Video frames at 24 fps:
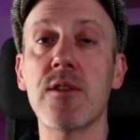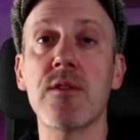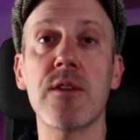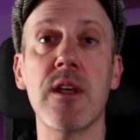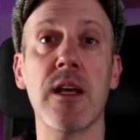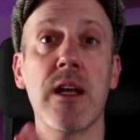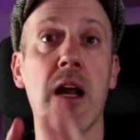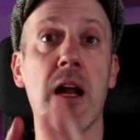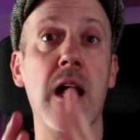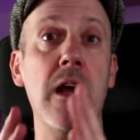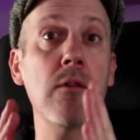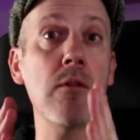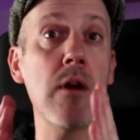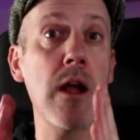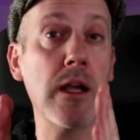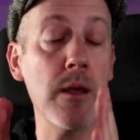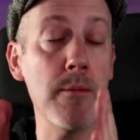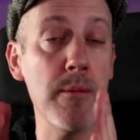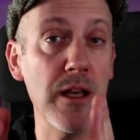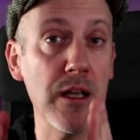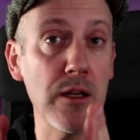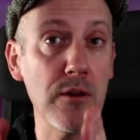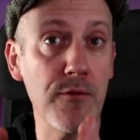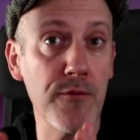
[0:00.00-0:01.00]
that I
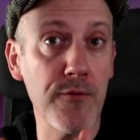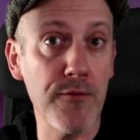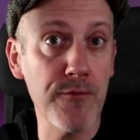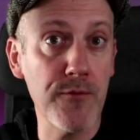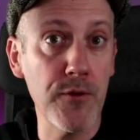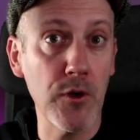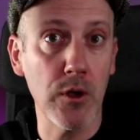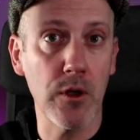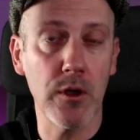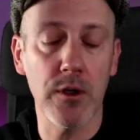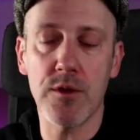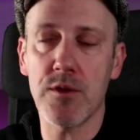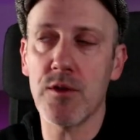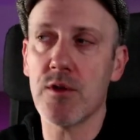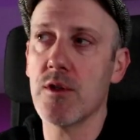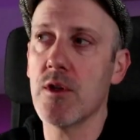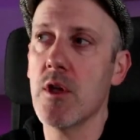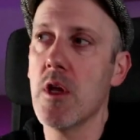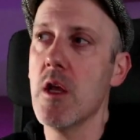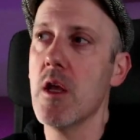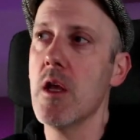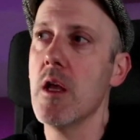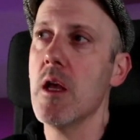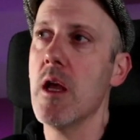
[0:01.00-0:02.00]
recommend first,
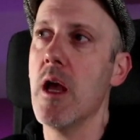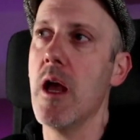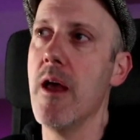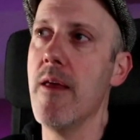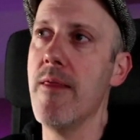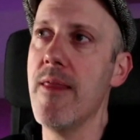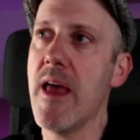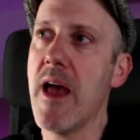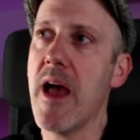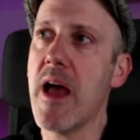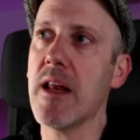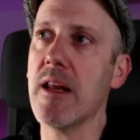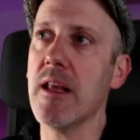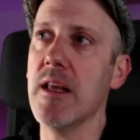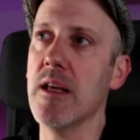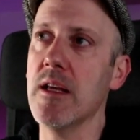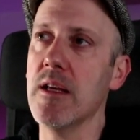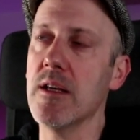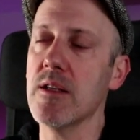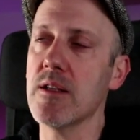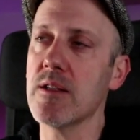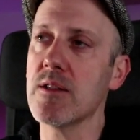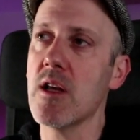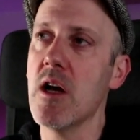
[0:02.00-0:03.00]
and that
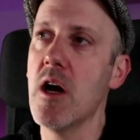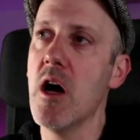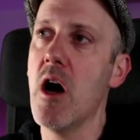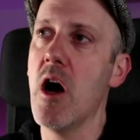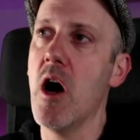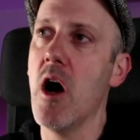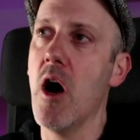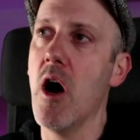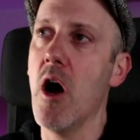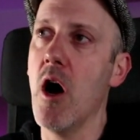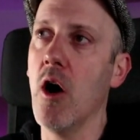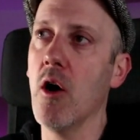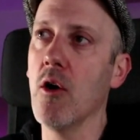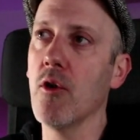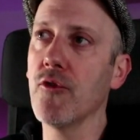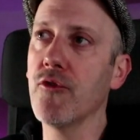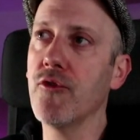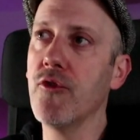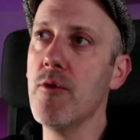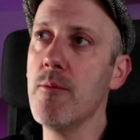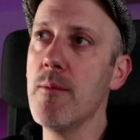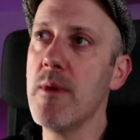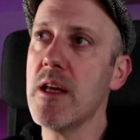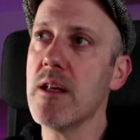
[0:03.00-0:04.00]
is
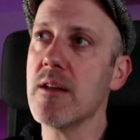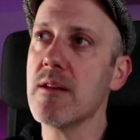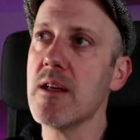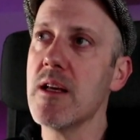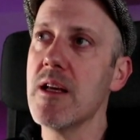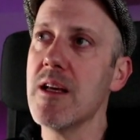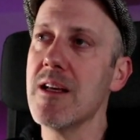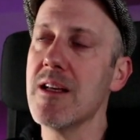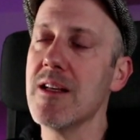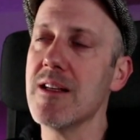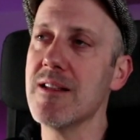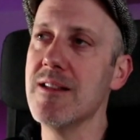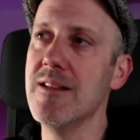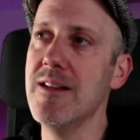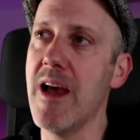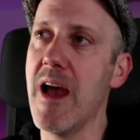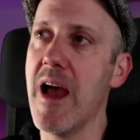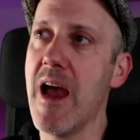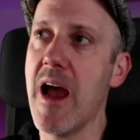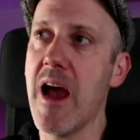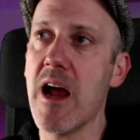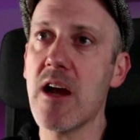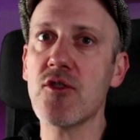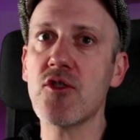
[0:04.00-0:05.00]

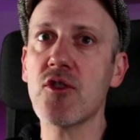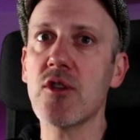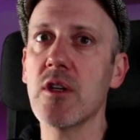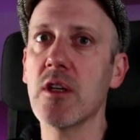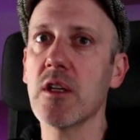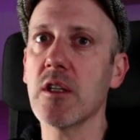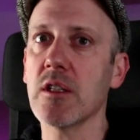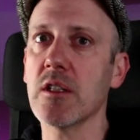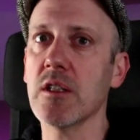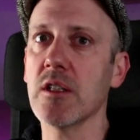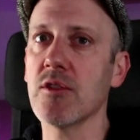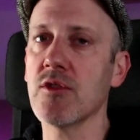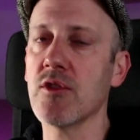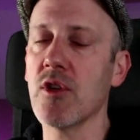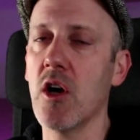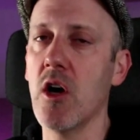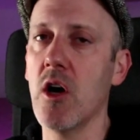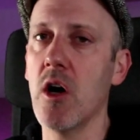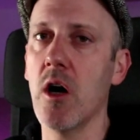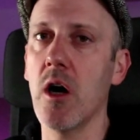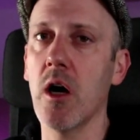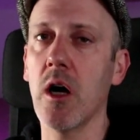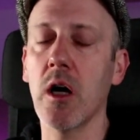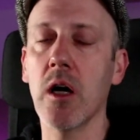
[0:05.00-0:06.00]

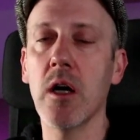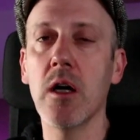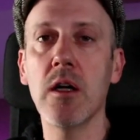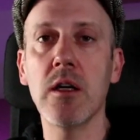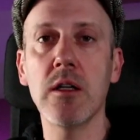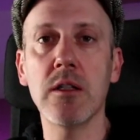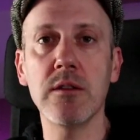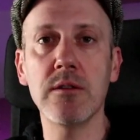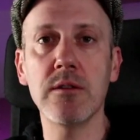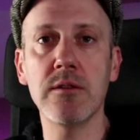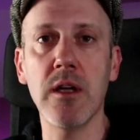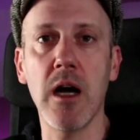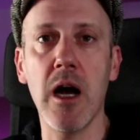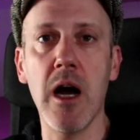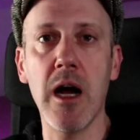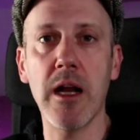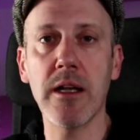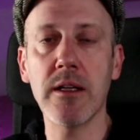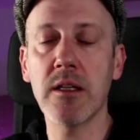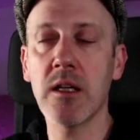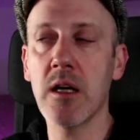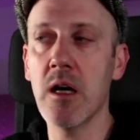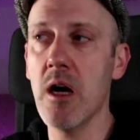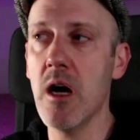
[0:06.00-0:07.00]

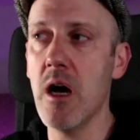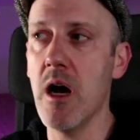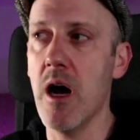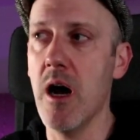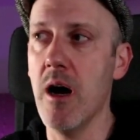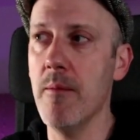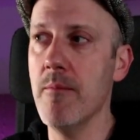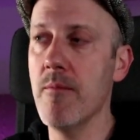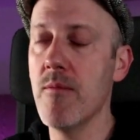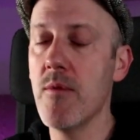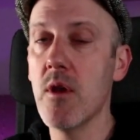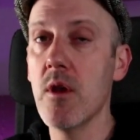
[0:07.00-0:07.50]
ultimate-guitar.com.